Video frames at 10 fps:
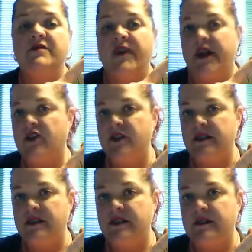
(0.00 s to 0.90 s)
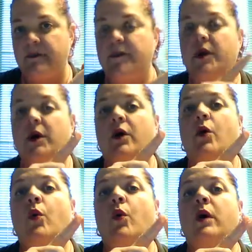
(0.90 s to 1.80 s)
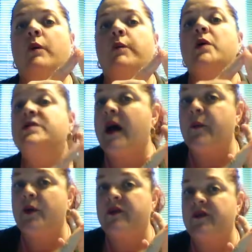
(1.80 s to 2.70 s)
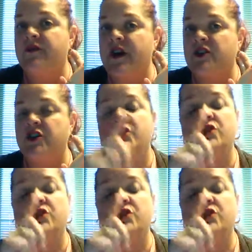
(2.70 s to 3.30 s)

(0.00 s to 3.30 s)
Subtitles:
infections or postoperative infections.